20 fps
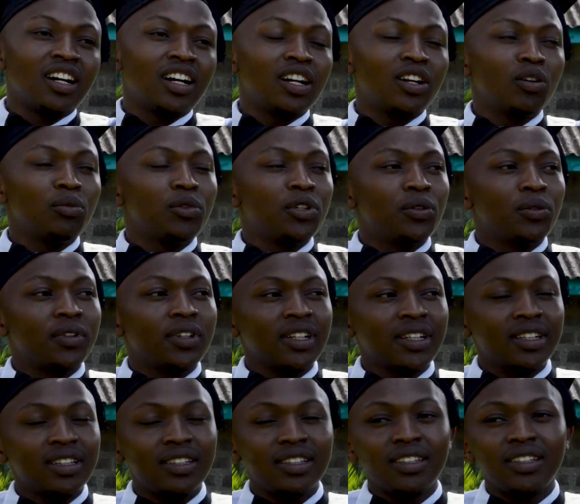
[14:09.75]
Allow me to
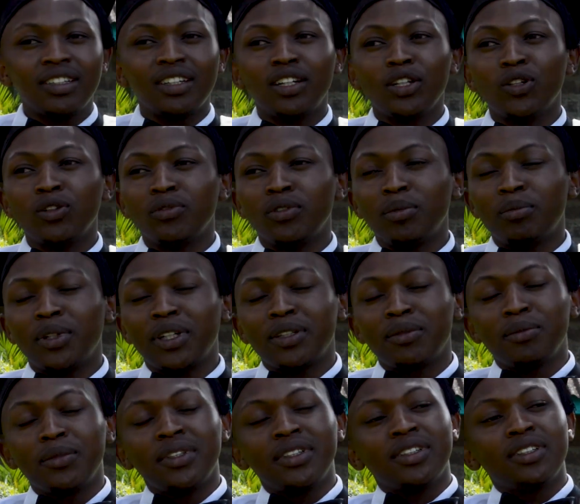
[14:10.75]
thank the head of
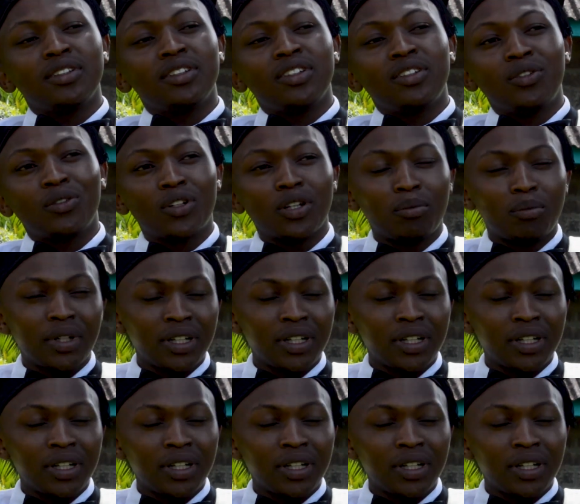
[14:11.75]
department, Dr.